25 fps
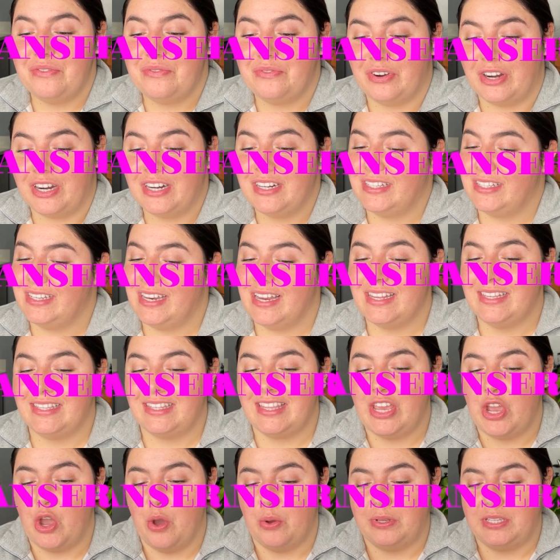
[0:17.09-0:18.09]
First is
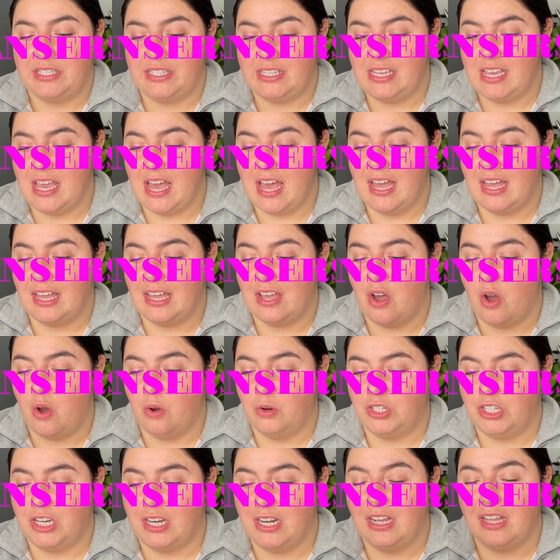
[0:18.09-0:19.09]
the Osea
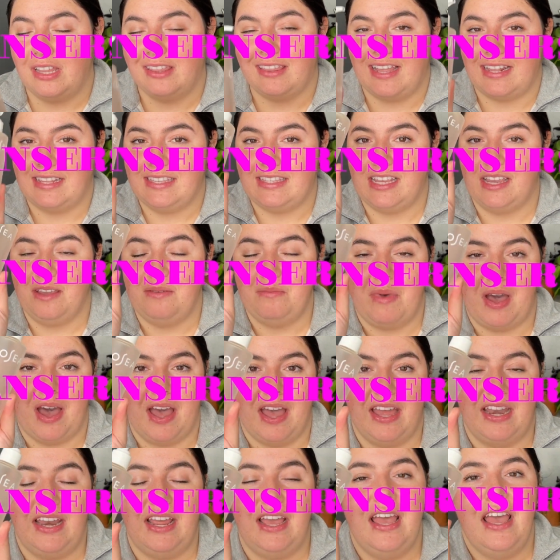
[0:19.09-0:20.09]
Ocean Cleansing
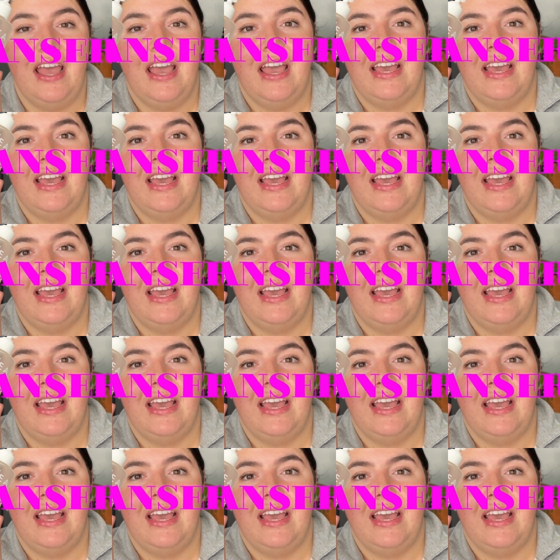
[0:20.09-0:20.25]
Mud.